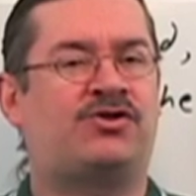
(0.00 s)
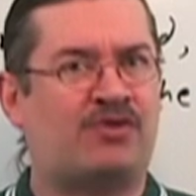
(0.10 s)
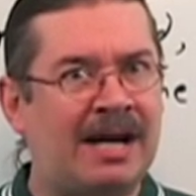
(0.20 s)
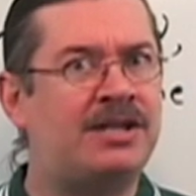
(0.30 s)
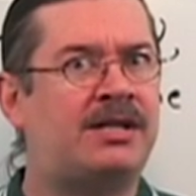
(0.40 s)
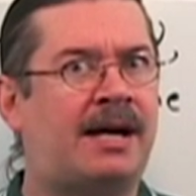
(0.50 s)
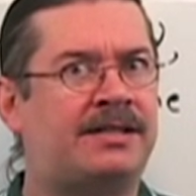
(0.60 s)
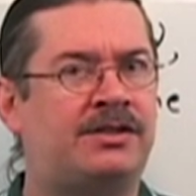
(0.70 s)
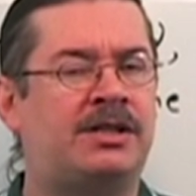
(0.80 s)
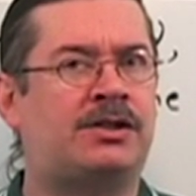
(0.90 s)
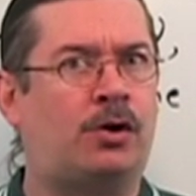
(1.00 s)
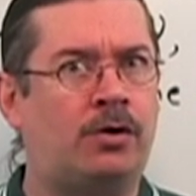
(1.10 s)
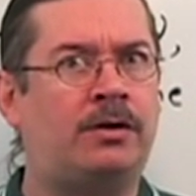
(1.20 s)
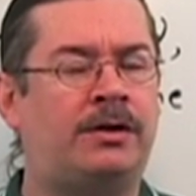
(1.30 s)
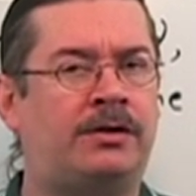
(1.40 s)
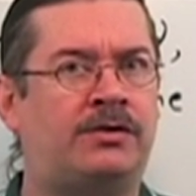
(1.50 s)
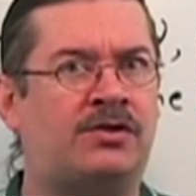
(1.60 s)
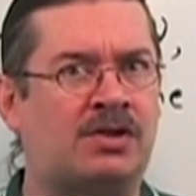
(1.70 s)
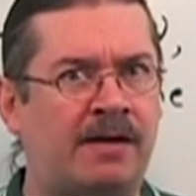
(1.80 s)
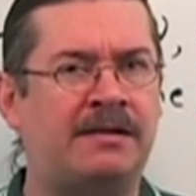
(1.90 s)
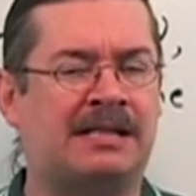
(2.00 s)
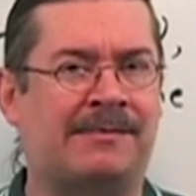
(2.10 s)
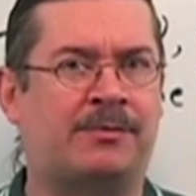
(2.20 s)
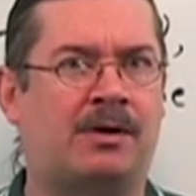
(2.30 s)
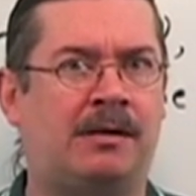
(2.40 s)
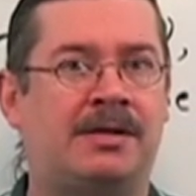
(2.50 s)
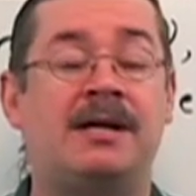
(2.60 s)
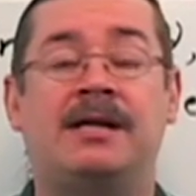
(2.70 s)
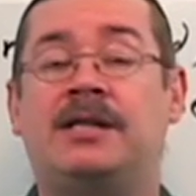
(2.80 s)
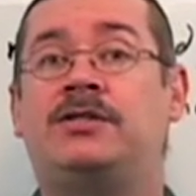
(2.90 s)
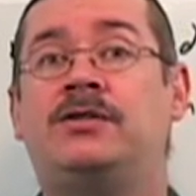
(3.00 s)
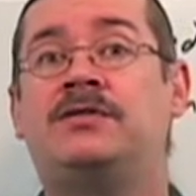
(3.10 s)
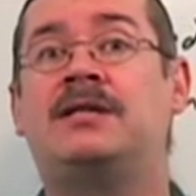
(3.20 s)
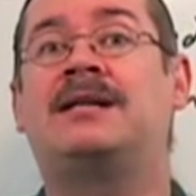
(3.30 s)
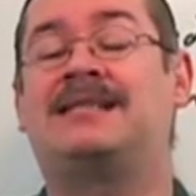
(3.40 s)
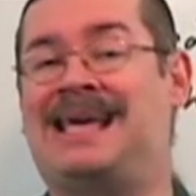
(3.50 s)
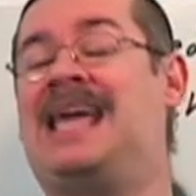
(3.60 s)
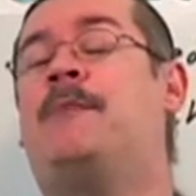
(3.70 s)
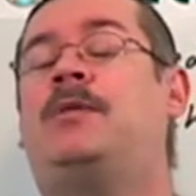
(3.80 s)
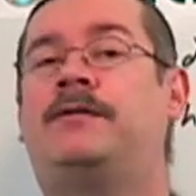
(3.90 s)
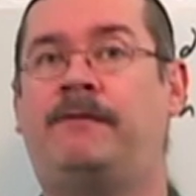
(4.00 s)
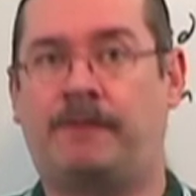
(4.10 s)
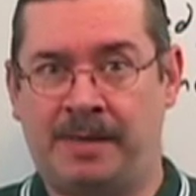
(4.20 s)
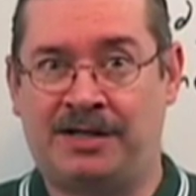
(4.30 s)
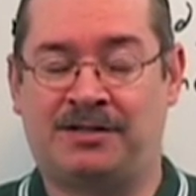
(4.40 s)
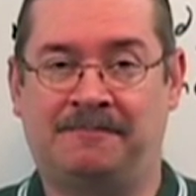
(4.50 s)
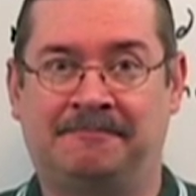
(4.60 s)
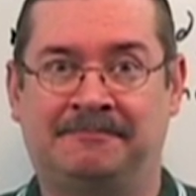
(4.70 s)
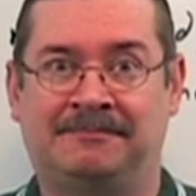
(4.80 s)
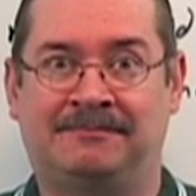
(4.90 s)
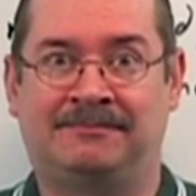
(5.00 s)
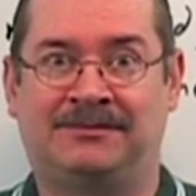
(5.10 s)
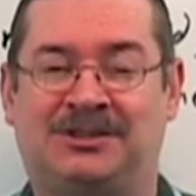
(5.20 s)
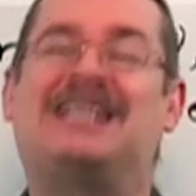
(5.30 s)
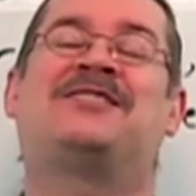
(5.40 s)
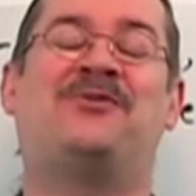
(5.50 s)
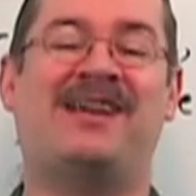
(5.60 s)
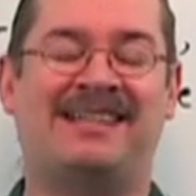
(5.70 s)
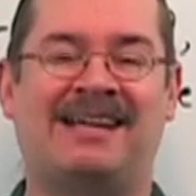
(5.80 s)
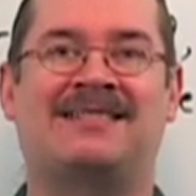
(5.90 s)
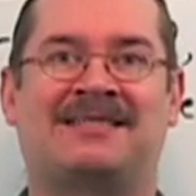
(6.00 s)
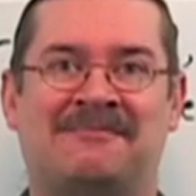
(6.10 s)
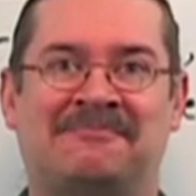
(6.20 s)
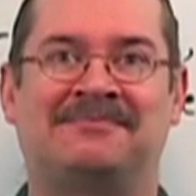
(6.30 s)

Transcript: strategy I suggested earlier to solve these types of problems is using a table of information. So let's do that next.